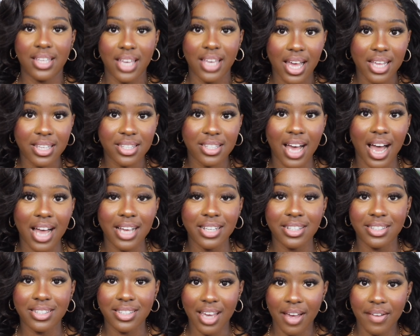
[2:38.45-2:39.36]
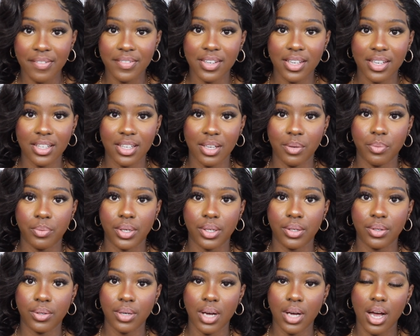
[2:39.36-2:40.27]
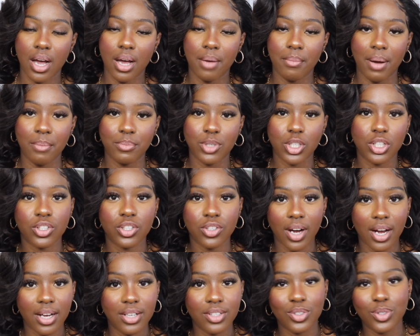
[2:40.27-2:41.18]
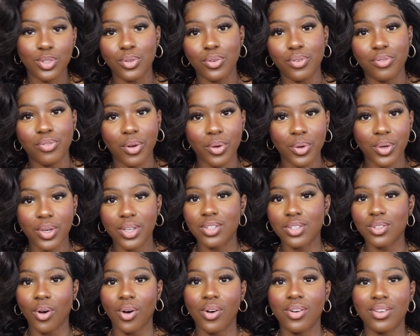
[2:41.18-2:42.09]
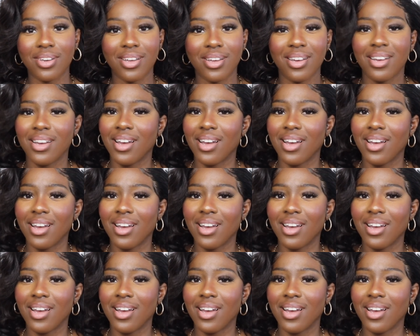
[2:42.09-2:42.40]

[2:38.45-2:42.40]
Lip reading: Yes, I definitely will. I'm just trying to focus on,